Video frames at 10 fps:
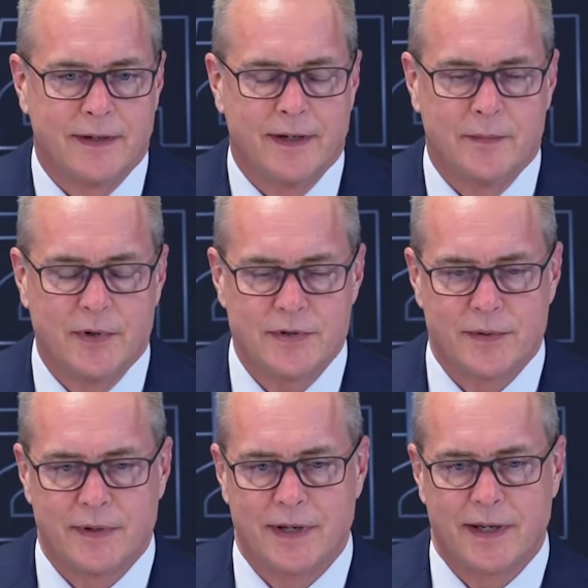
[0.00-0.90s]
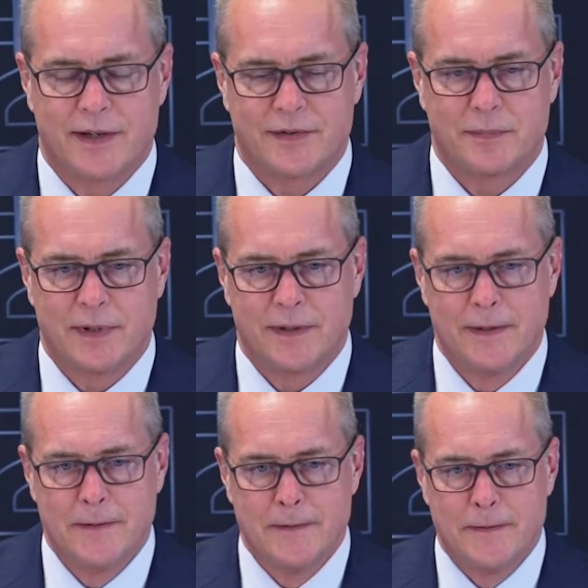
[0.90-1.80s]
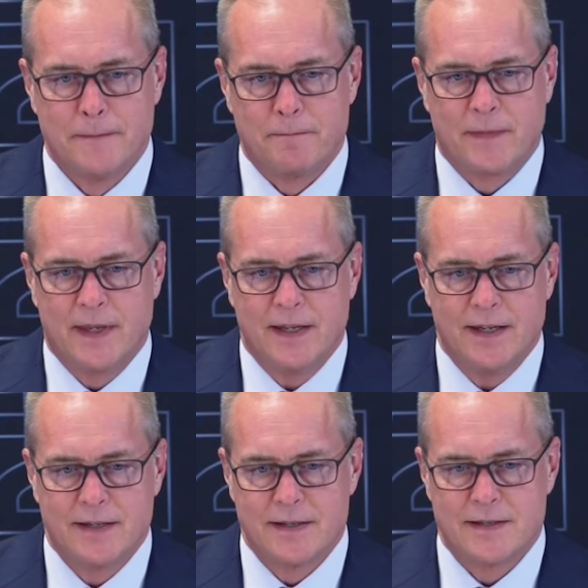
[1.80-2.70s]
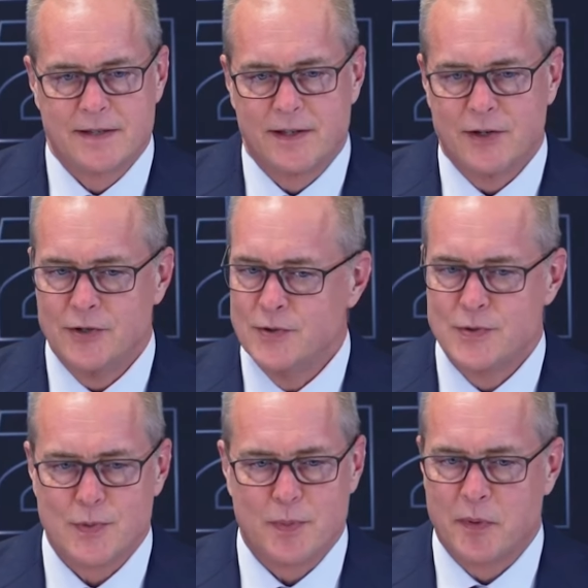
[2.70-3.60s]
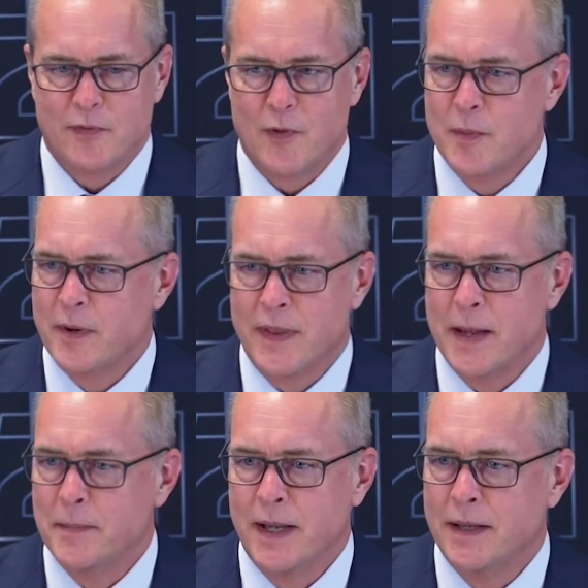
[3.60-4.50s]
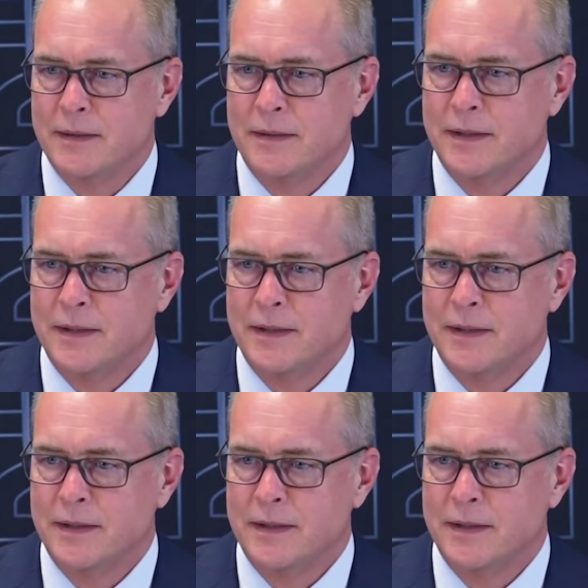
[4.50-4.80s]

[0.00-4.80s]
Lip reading: I'm used to it, I guess, but... He is an unusual performer, that man.